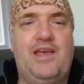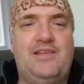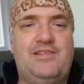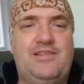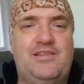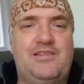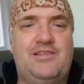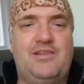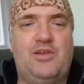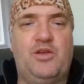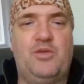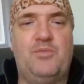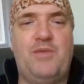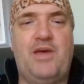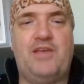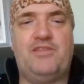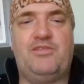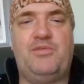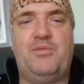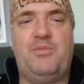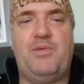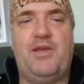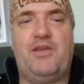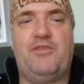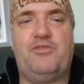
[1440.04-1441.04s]
S isn't going to
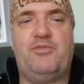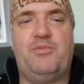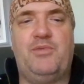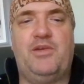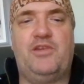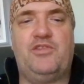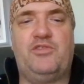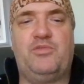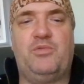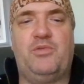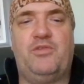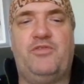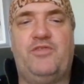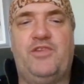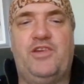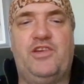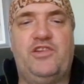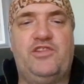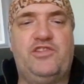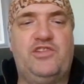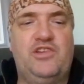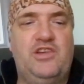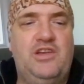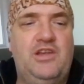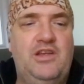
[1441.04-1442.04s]
massively benefit me. I just want to
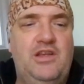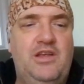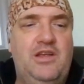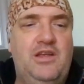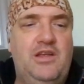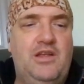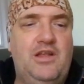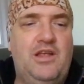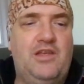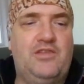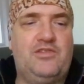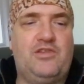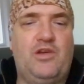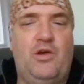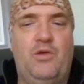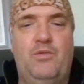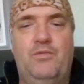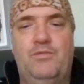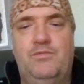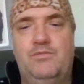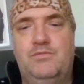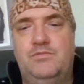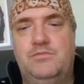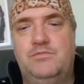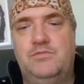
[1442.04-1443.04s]
finish. Let's
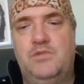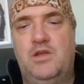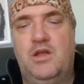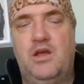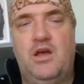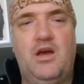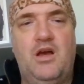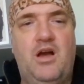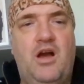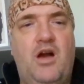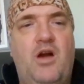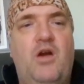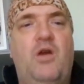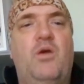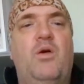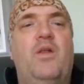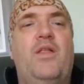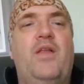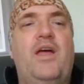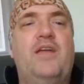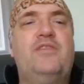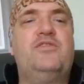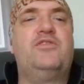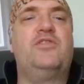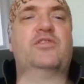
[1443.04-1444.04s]
go. Oh, well,
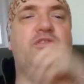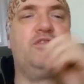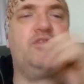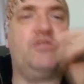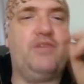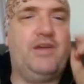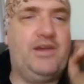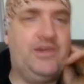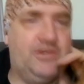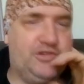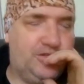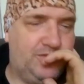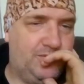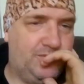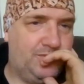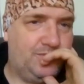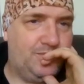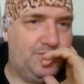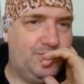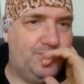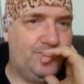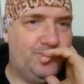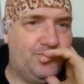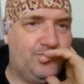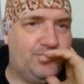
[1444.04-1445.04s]
that's just great.
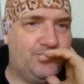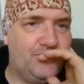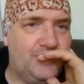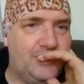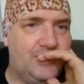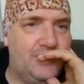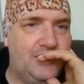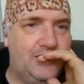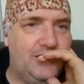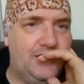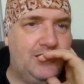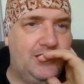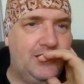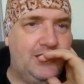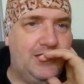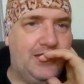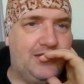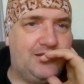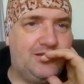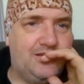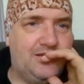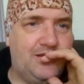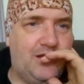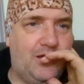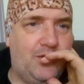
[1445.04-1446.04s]

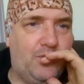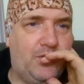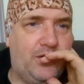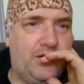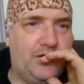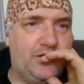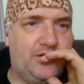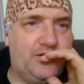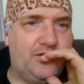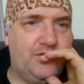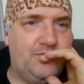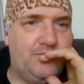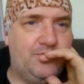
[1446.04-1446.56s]
It's not a word.